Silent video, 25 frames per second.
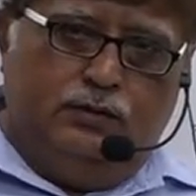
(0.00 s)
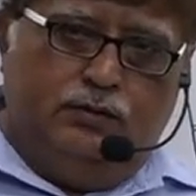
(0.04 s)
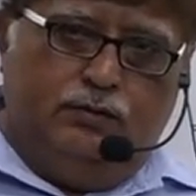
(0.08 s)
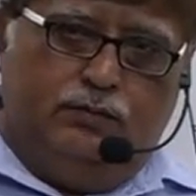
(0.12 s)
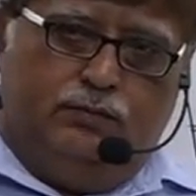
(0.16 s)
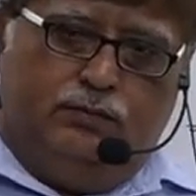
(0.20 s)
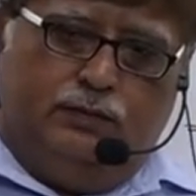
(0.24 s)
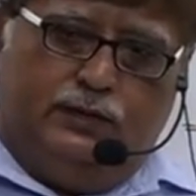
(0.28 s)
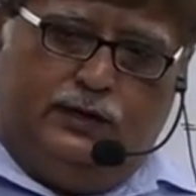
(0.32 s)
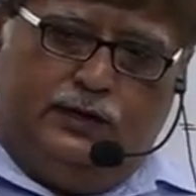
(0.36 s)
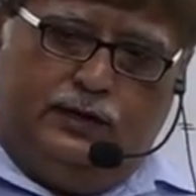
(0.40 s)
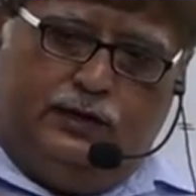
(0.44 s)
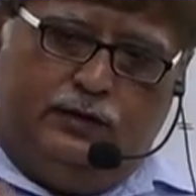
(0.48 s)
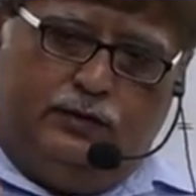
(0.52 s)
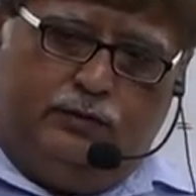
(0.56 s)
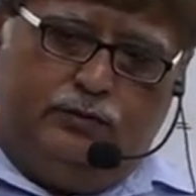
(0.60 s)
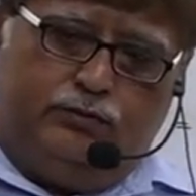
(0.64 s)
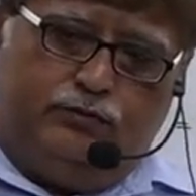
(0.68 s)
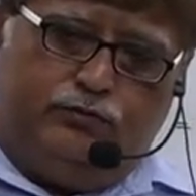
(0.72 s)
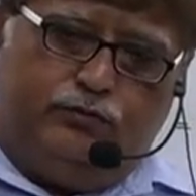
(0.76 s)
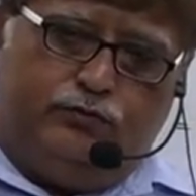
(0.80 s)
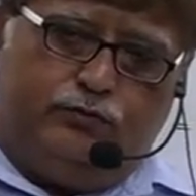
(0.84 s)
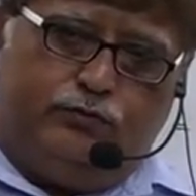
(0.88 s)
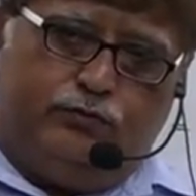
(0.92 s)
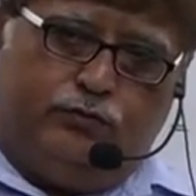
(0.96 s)

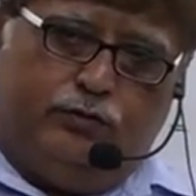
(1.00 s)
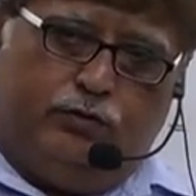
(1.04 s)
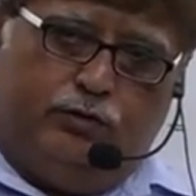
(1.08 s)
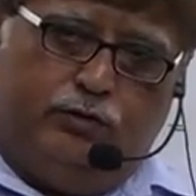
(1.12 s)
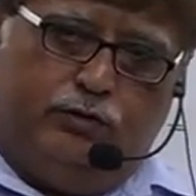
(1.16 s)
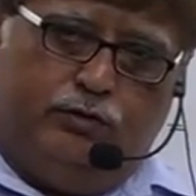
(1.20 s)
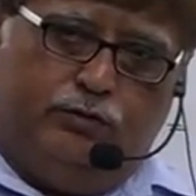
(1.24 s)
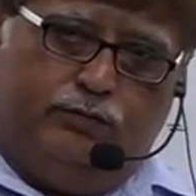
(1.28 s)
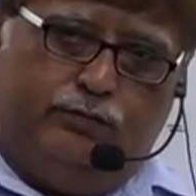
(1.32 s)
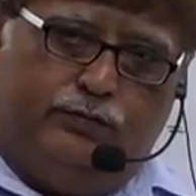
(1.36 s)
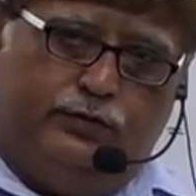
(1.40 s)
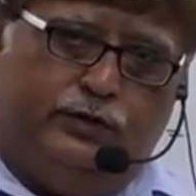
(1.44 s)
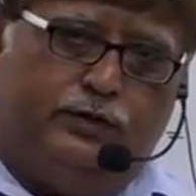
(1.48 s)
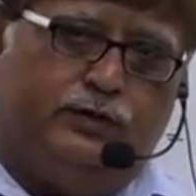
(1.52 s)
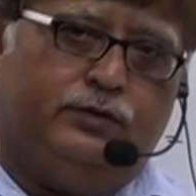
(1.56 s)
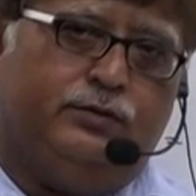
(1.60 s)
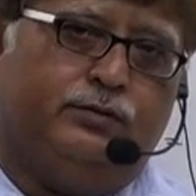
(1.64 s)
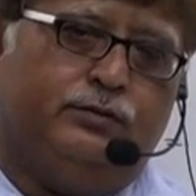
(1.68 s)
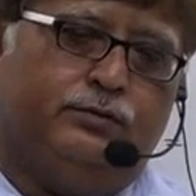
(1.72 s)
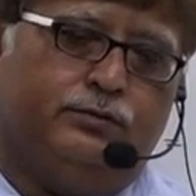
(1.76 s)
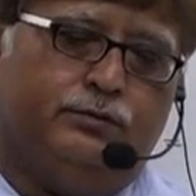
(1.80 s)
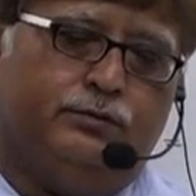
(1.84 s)
while solving